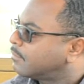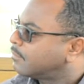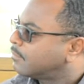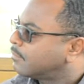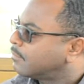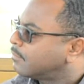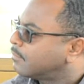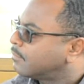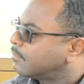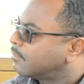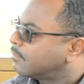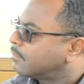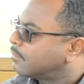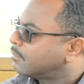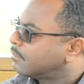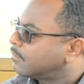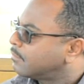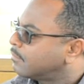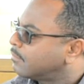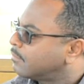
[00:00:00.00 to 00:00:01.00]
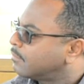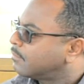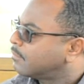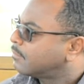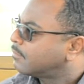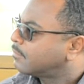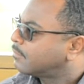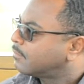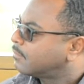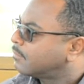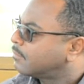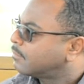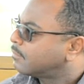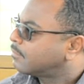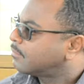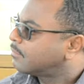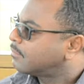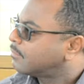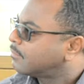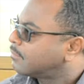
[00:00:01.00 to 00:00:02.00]

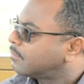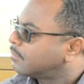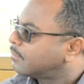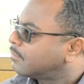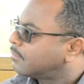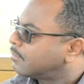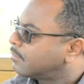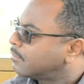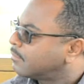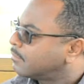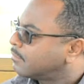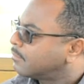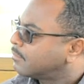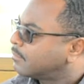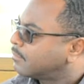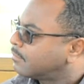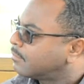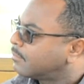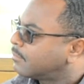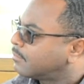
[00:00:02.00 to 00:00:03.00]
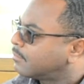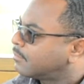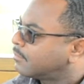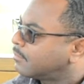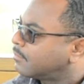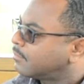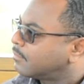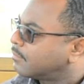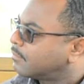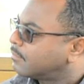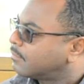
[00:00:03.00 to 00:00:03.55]
(silent)